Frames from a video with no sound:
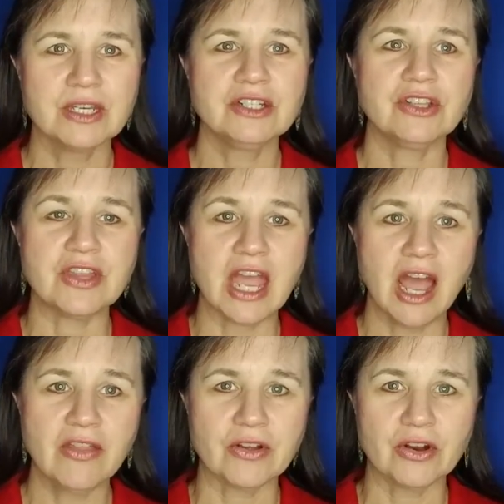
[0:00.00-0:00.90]
to the
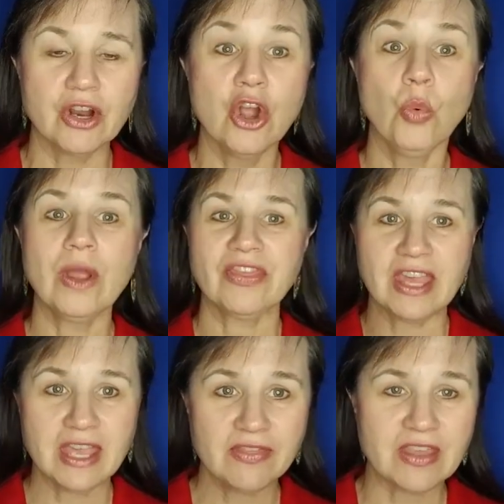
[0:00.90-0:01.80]
other
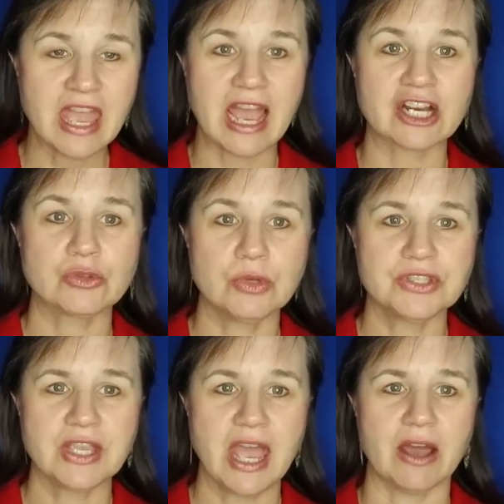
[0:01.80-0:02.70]
within the actual
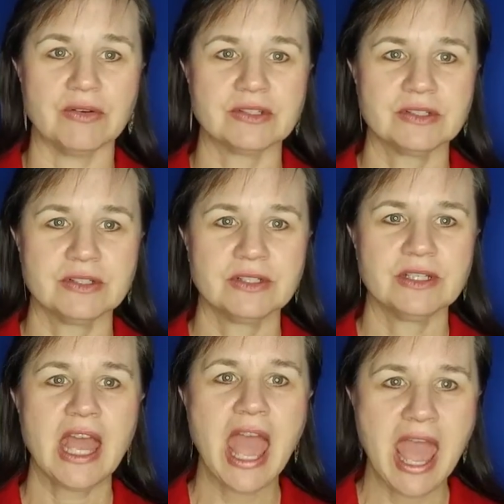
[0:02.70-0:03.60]
sound,
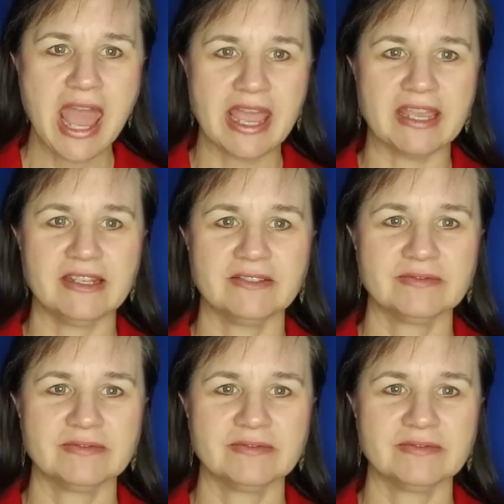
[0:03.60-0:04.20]
A.